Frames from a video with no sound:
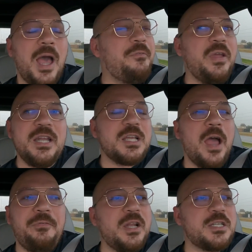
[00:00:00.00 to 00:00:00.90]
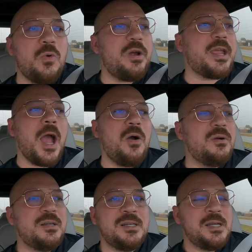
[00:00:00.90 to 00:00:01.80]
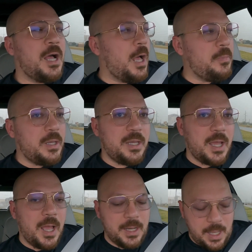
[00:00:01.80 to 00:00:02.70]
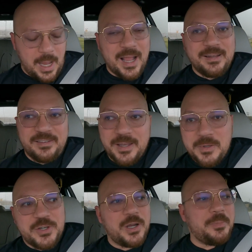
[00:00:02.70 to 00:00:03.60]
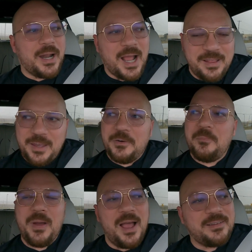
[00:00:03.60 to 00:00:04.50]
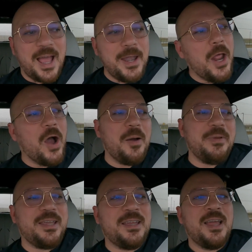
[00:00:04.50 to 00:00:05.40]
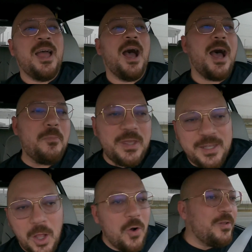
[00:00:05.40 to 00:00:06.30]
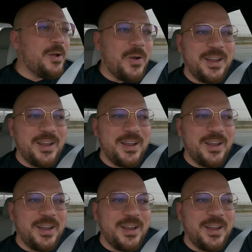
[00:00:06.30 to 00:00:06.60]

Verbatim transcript: I finished I finished a workout I mean, I got I got the same shirt, but I got different pants. Got no, I mean, I mean, no one they were